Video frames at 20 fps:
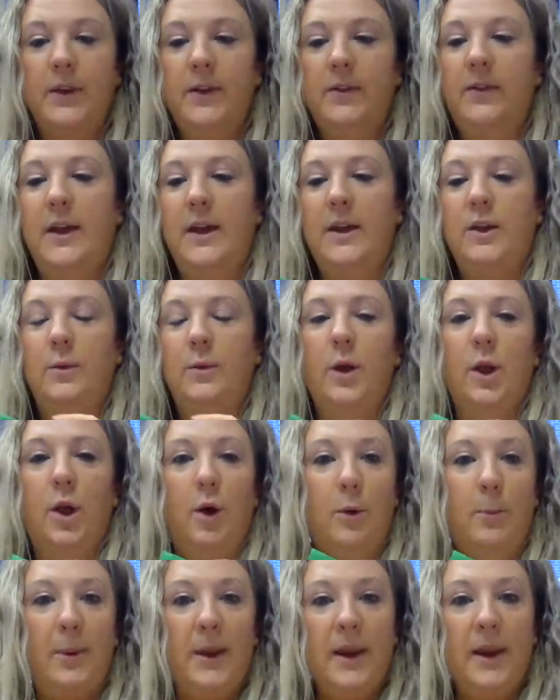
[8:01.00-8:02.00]
that you will
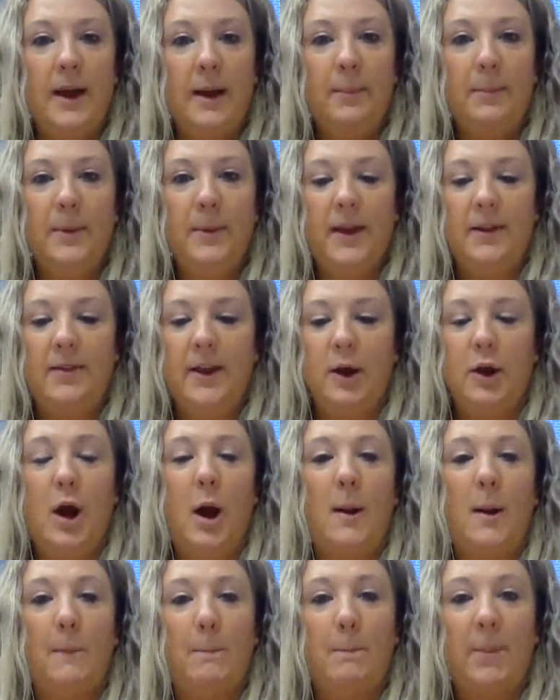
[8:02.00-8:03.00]
open up, and there
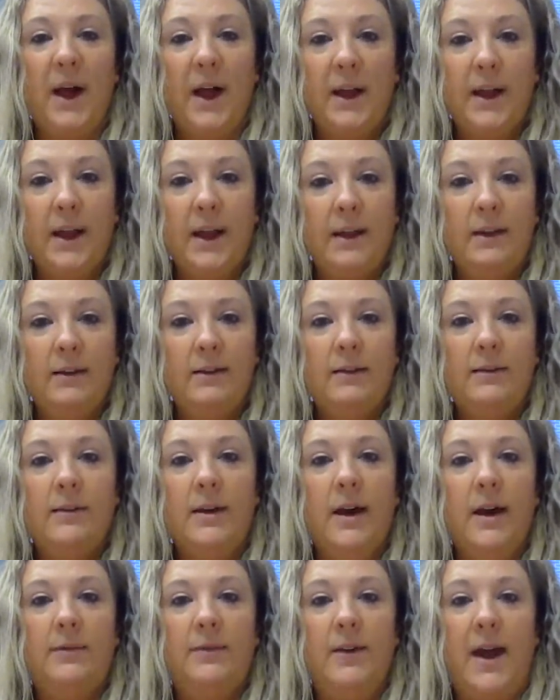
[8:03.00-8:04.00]
are buttons
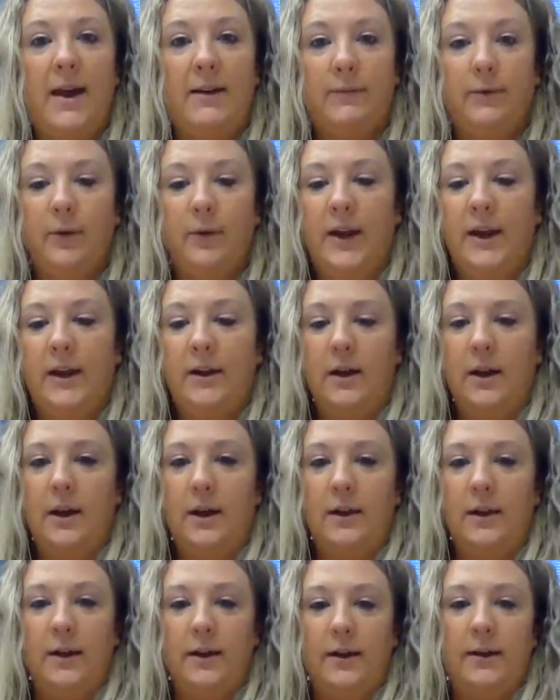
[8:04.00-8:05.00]
of every
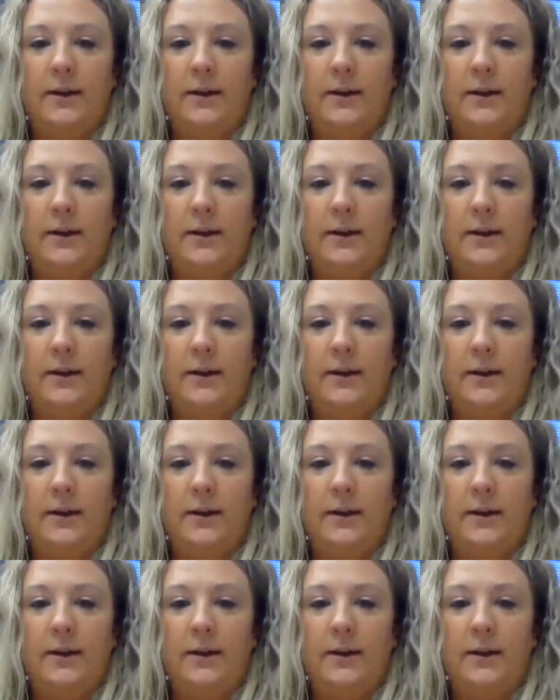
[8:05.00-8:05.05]
color.